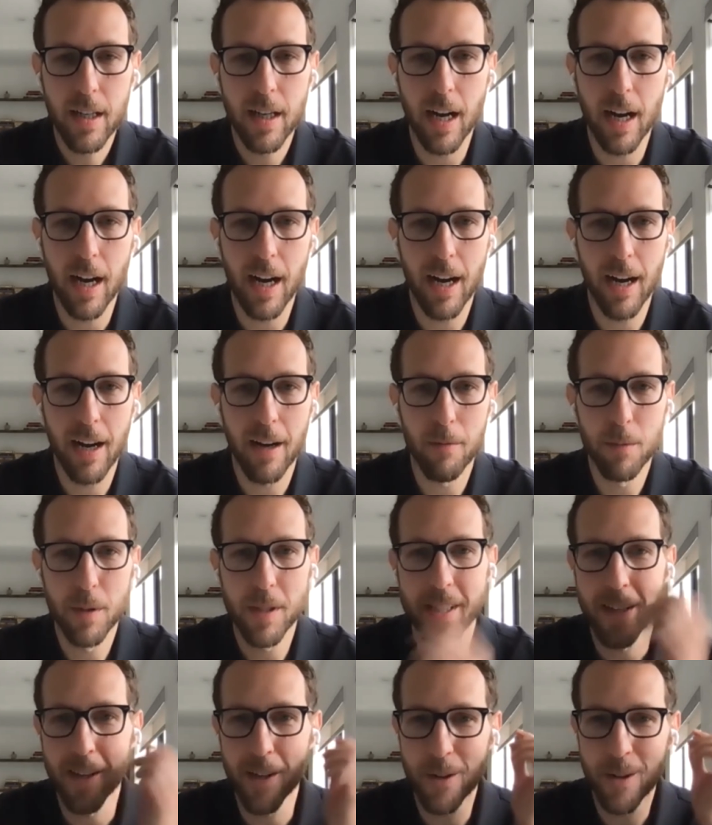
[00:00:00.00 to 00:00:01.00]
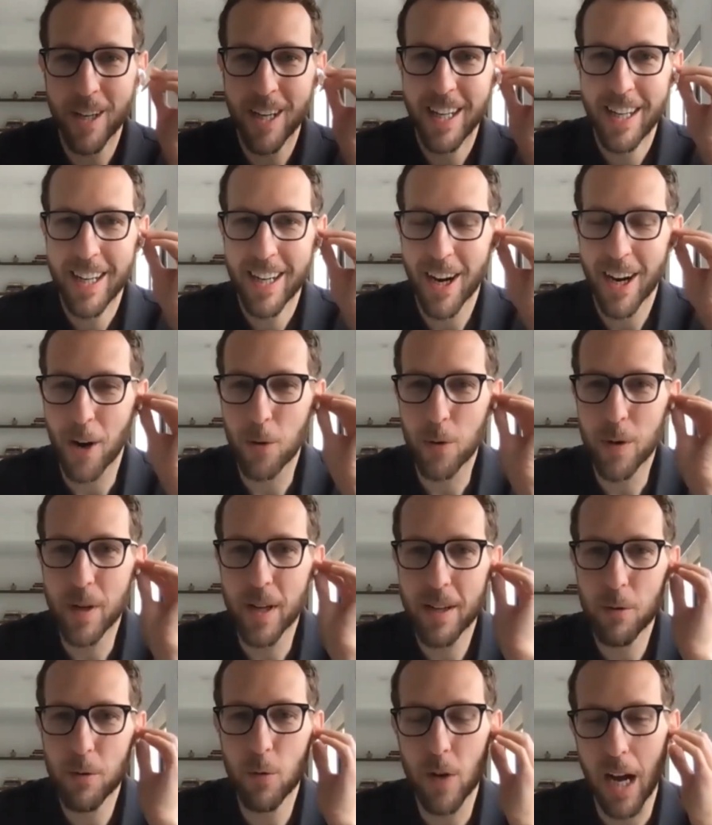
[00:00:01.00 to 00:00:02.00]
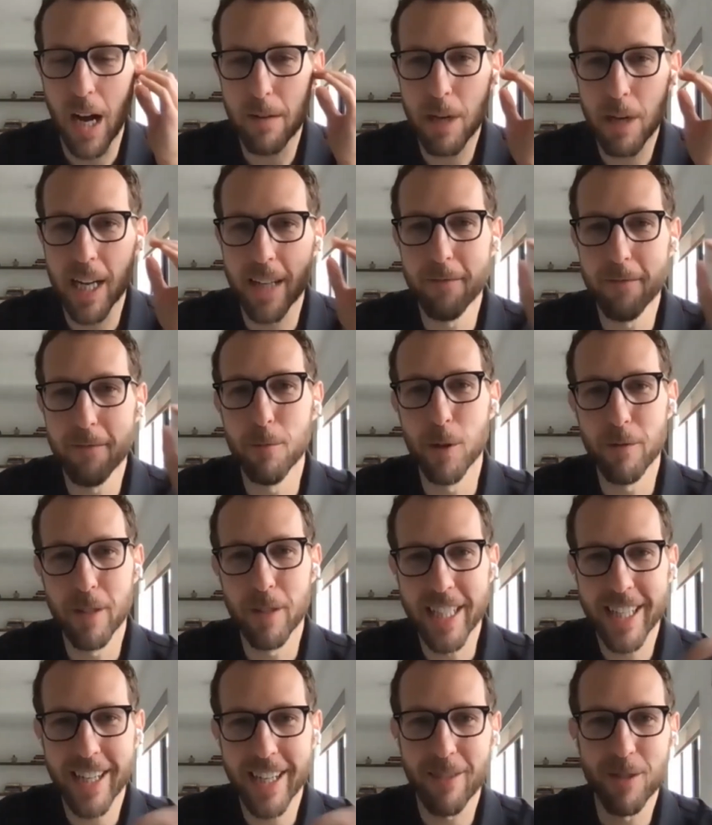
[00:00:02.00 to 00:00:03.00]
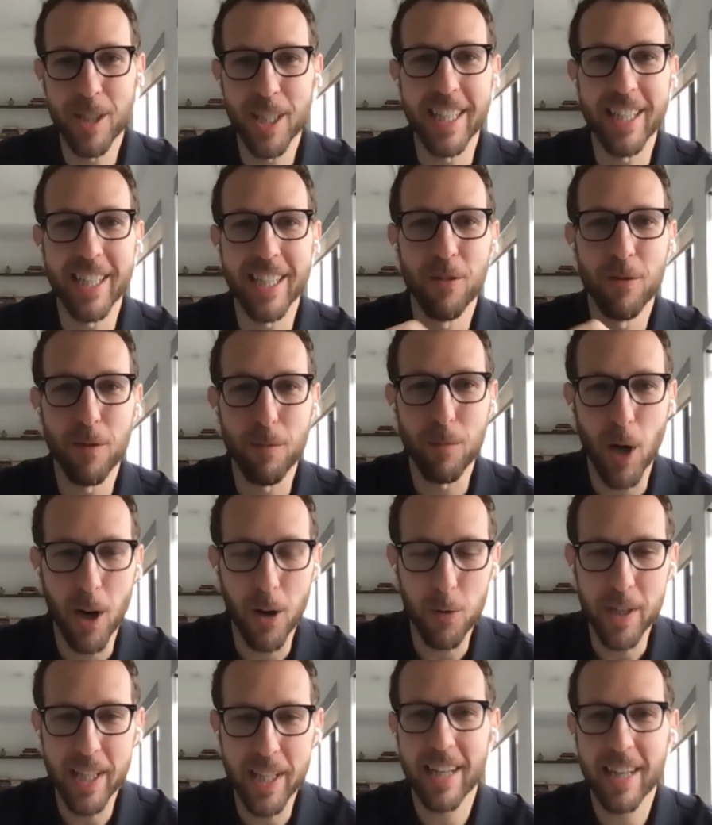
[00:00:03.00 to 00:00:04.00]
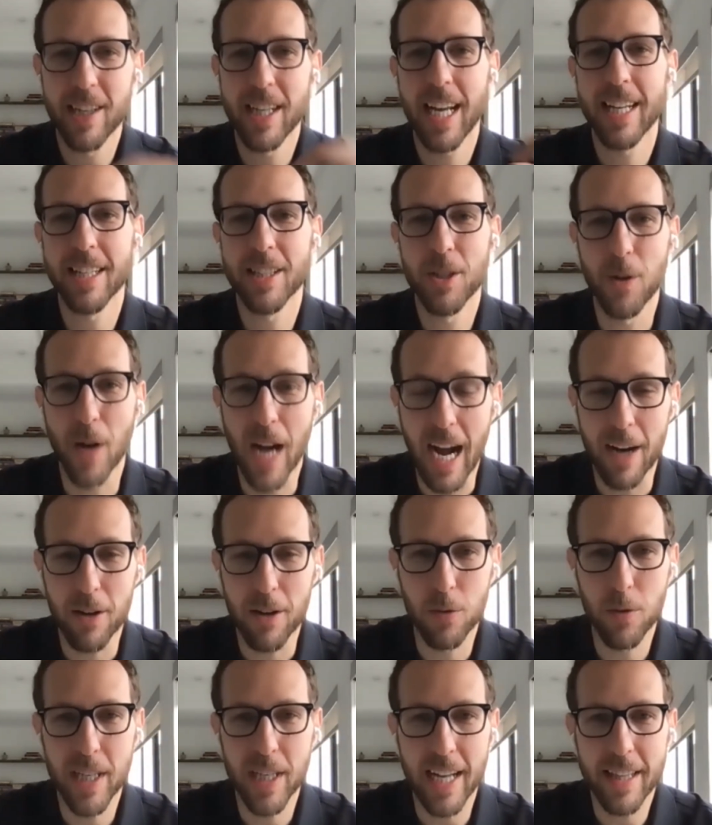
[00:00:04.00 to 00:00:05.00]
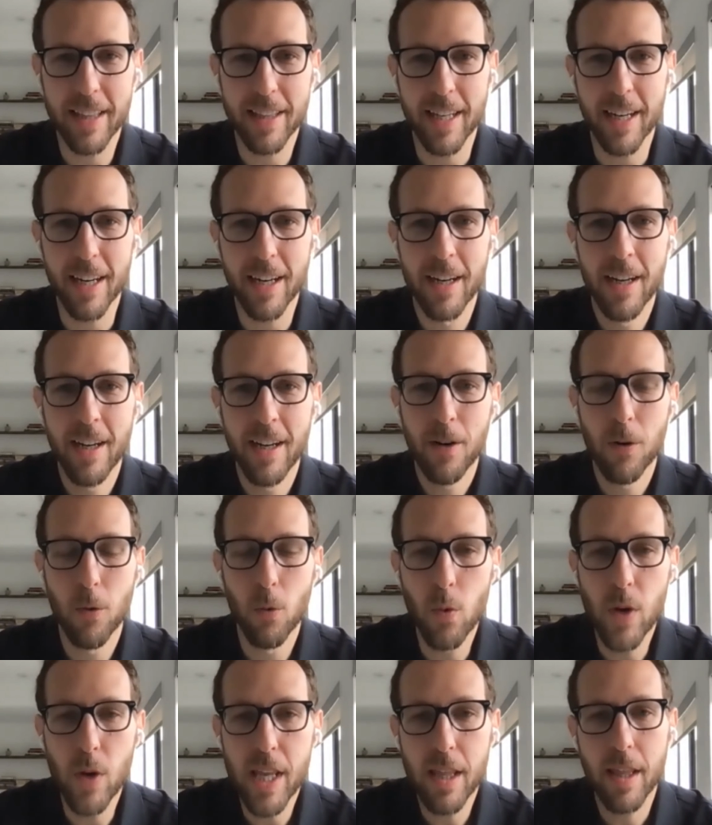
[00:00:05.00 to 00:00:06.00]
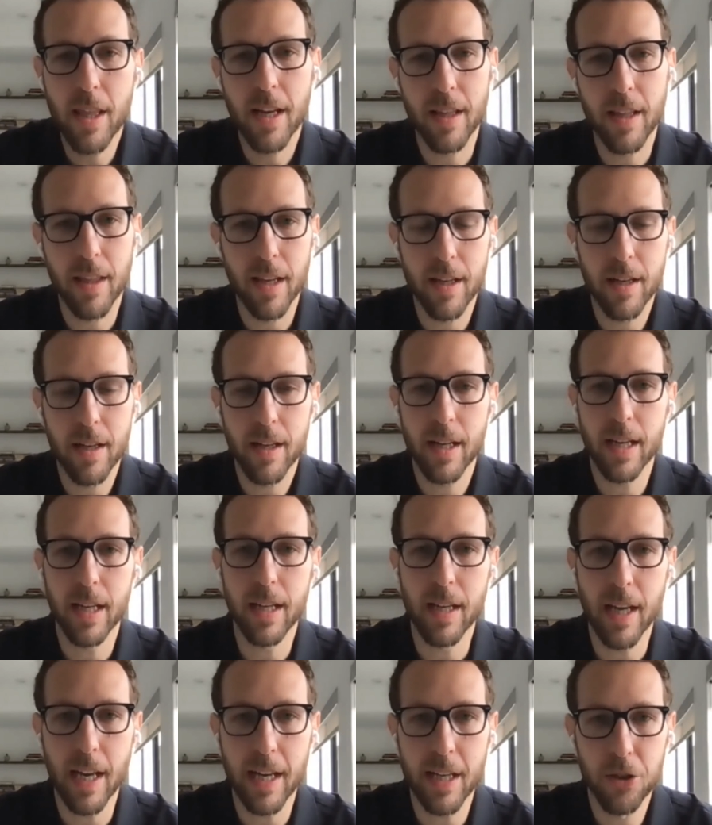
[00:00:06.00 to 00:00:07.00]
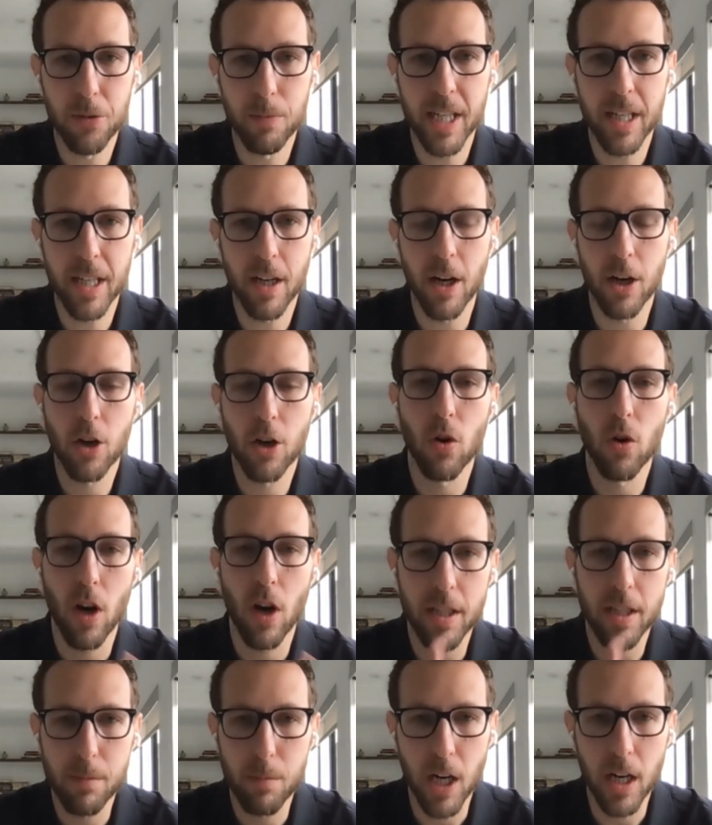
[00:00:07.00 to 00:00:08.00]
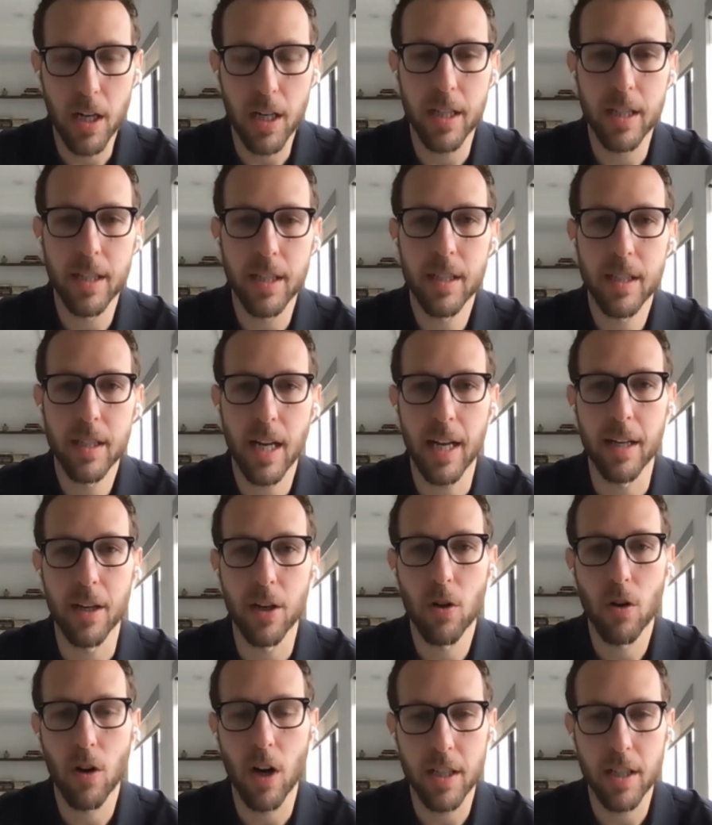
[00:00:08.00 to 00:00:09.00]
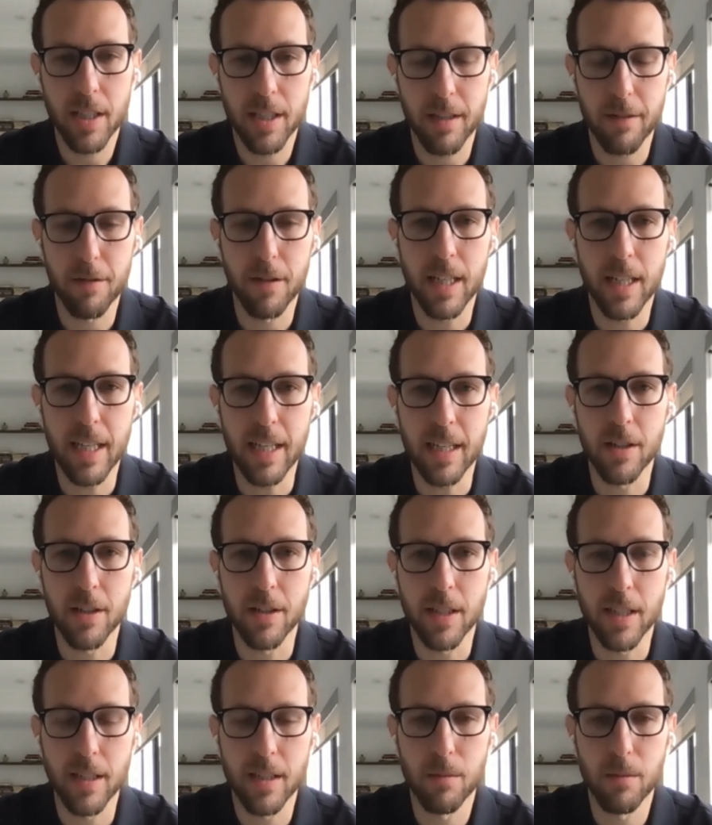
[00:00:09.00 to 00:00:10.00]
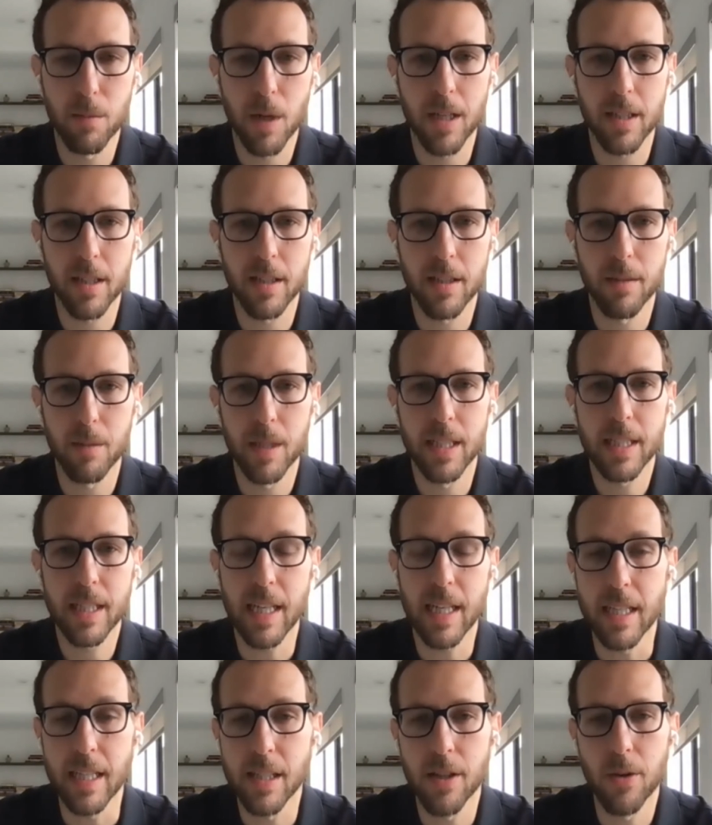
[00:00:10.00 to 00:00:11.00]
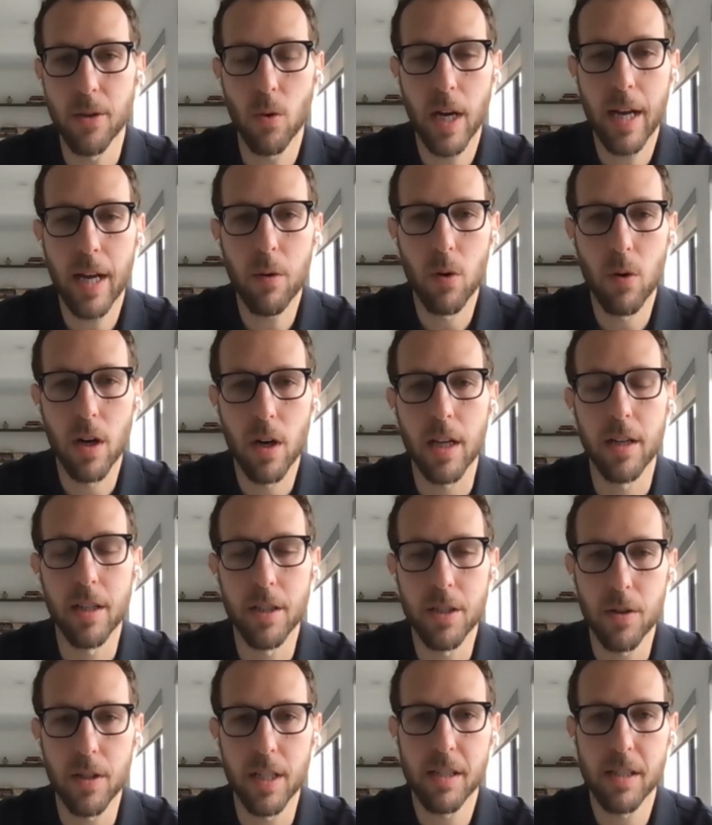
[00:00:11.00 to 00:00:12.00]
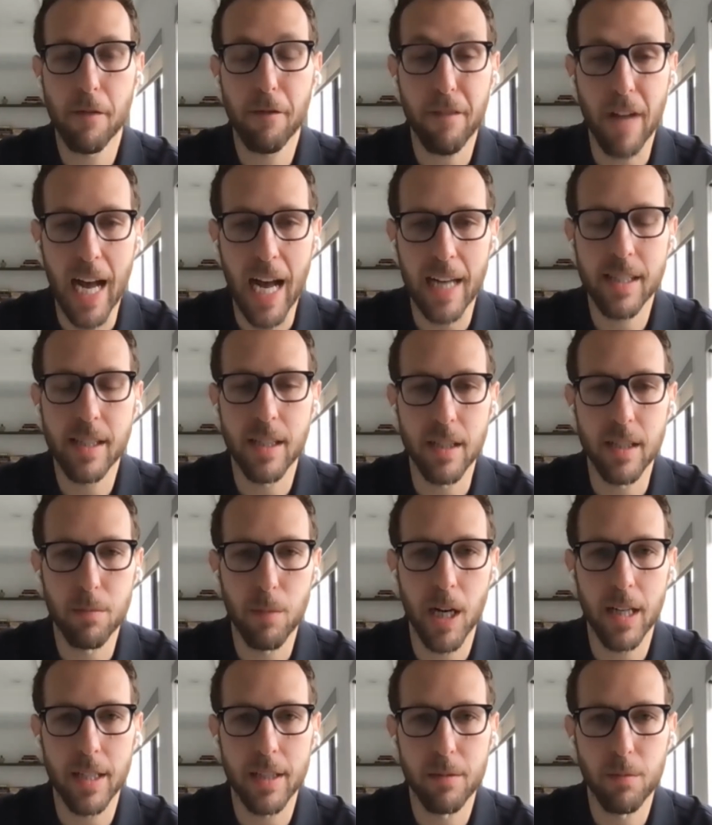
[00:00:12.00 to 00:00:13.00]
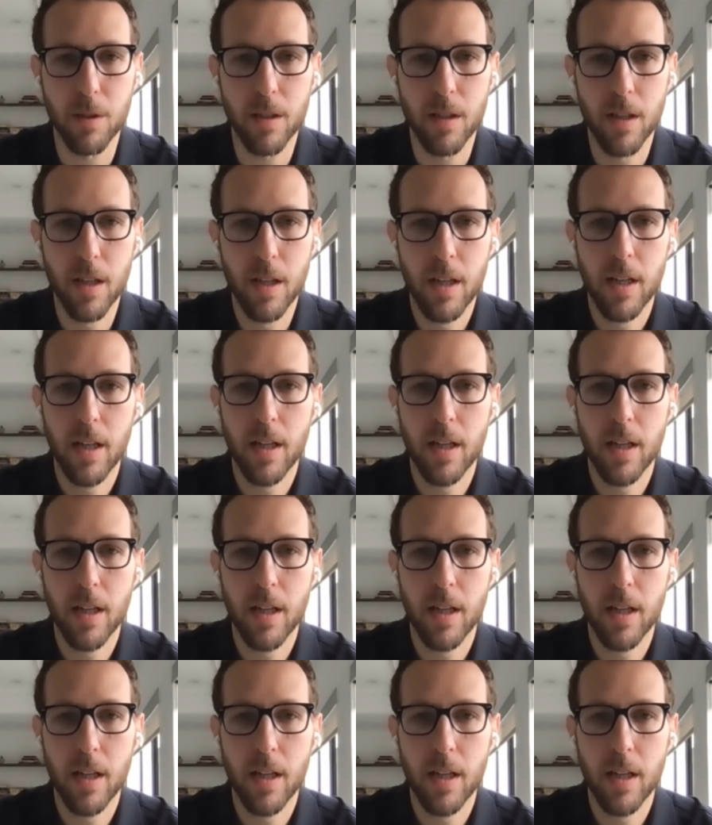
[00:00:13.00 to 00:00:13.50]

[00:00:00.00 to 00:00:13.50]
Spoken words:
I'm kind of moving the conversation from are we there yet to how do we get there? We think that engagement across markets and across different ecosystem participants is the way we're going to do it as fast as possible.